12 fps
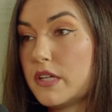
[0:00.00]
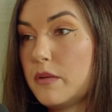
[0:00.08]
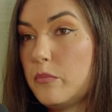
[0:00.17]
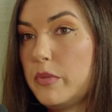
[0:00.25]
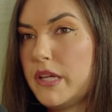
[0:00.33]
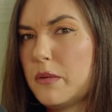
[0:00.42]

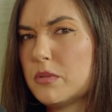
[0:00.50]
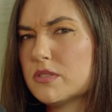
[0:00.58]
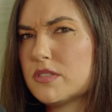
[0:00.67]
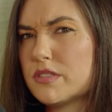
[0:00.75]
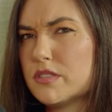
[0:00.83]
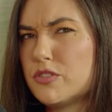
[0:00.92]
And being able
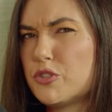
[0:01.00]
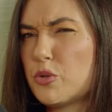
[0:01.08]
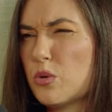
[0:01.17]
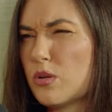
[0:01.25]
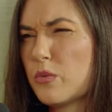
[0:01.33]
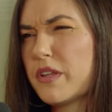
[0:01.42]
to
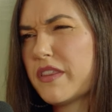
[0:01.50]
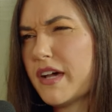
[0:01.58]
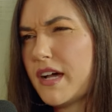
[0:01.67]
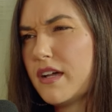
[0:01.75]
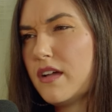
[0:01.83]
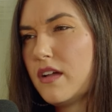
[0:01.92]
tour with
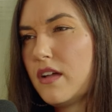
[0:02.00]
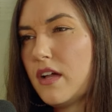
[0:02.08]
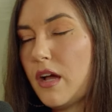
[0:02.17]
that, mm.